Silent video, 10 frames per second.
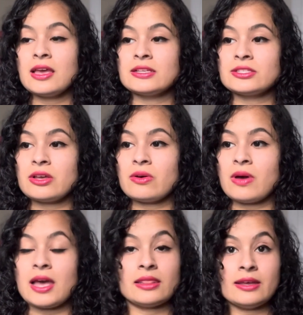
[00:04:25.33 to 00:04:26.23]
So
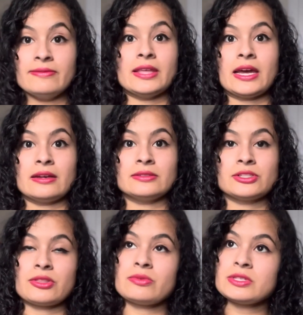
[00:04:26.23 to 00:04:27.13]
I love that.
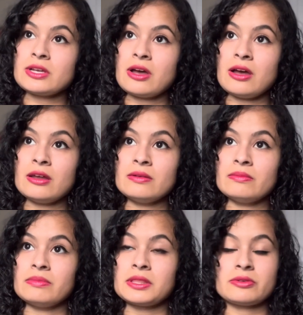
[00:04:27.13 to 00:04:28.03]
So there was a con,
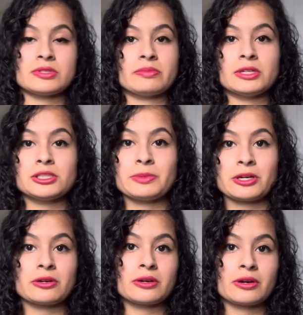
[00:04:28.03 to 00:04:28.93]
but there was a much
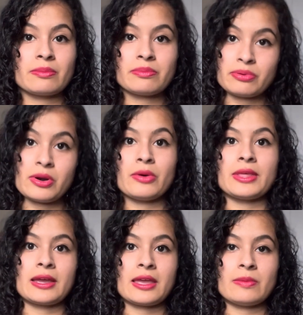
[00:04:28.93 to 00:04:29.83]
bigger pro
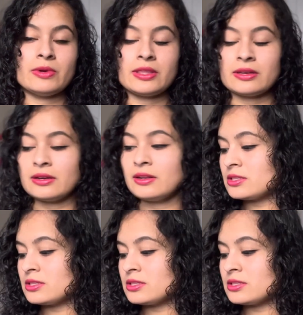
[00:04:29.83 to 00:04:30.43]
that came with it.